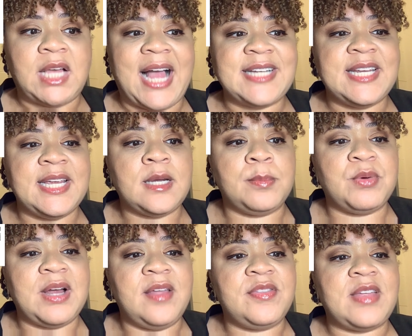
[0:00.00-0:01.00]
I take a
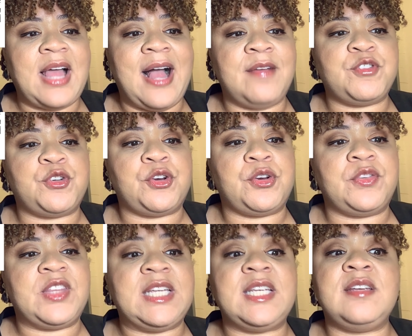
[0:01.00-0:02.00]
breath after
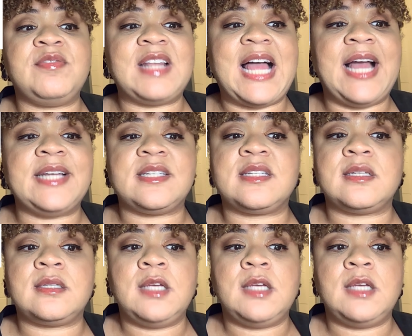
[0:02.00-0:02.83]
the E flat